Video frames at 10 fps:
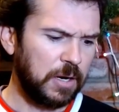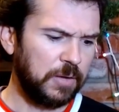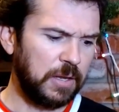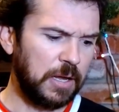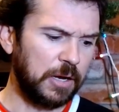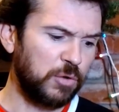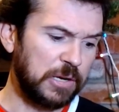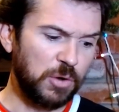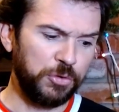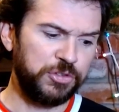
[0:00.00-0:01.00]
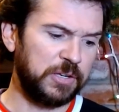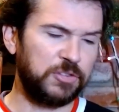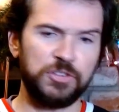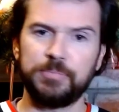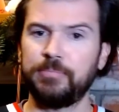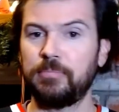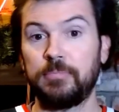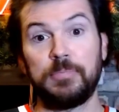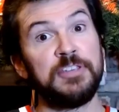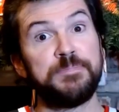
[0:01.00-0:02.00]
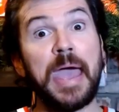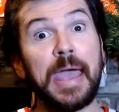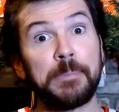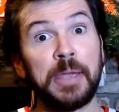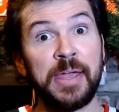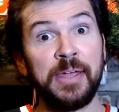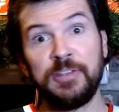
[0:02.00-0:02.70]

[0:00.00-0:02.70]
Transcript: And then Greg Dulcich, he's back, baby.